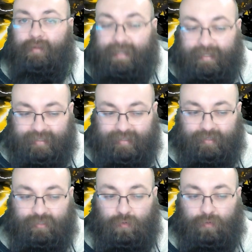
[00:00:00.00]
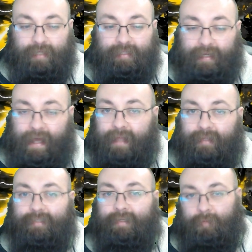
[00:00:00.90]
Release. So this
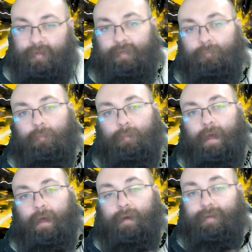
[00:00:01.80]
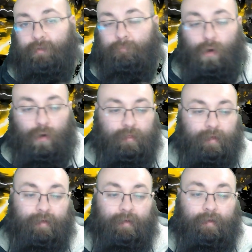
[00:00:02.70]
again, similar to Electric Moth,
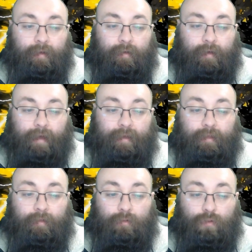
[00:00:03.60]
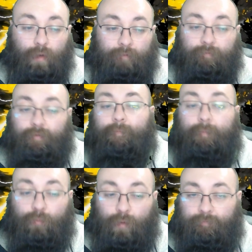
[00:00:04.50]
I can do a
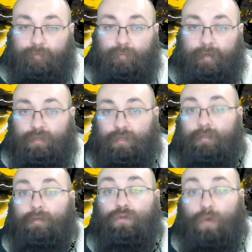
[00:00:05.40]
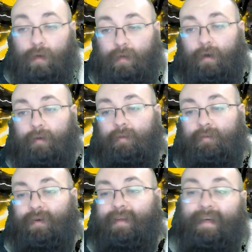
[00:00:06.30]
flip 1 foundation to draw a card.
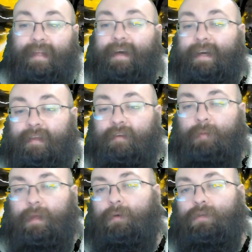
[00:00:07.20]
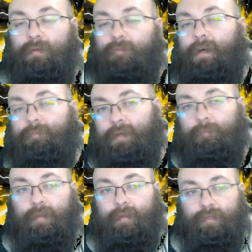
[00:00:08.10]
So I like the idea of being able to just flip
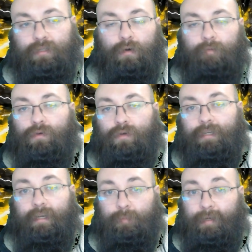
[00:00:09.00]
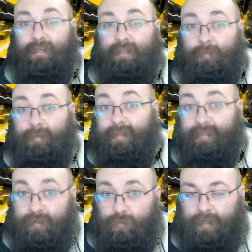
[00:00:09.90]
something that's not of use, especially some of
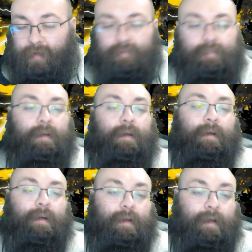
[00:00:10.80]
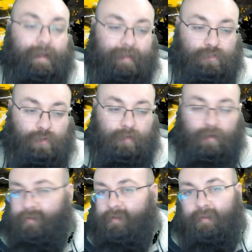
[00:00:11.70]
these 0 diffs, and then draw a
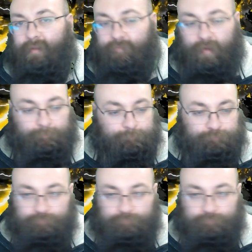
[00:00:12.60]
card. Love it.